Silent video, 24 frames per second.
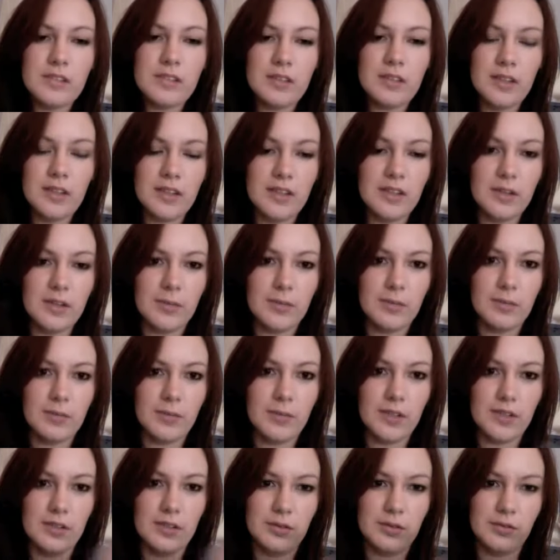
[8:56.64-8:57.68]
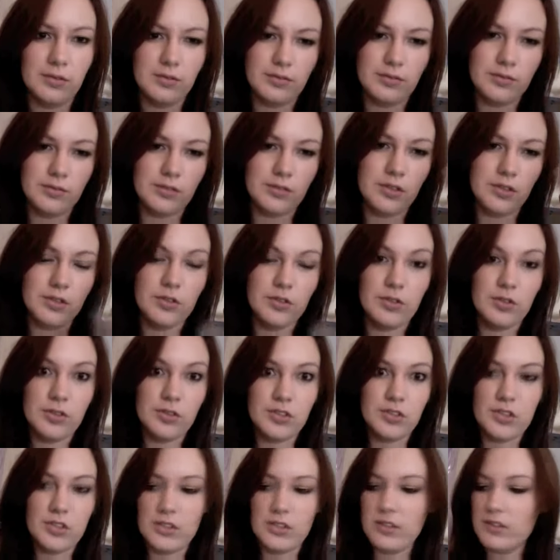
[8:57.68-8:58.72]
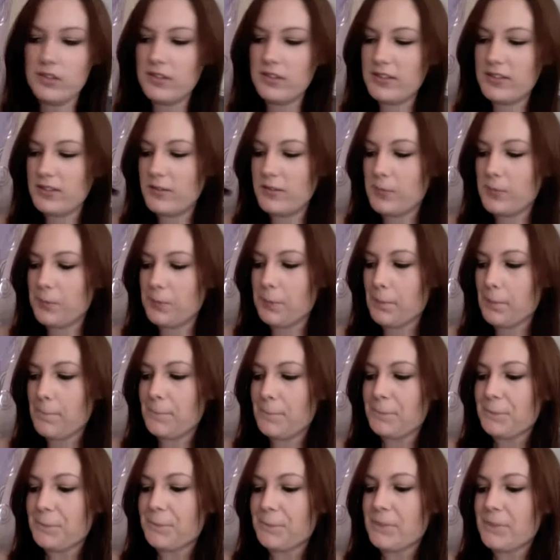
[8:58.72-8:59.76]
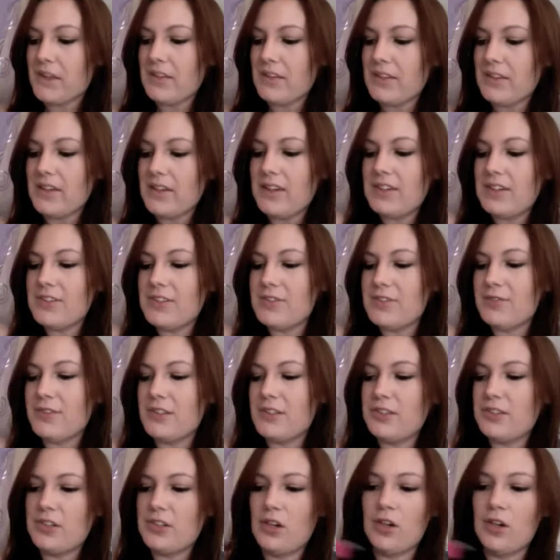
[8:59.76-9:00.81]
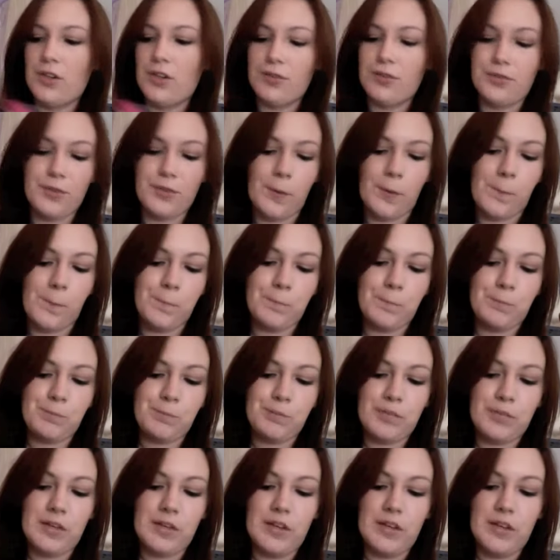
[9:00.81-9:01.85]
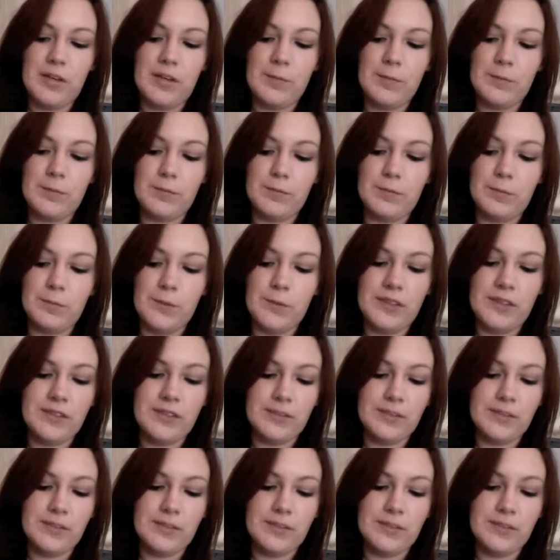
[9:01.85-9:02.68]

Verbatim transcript: um, kind of grungy look. And then I just finish it off um, with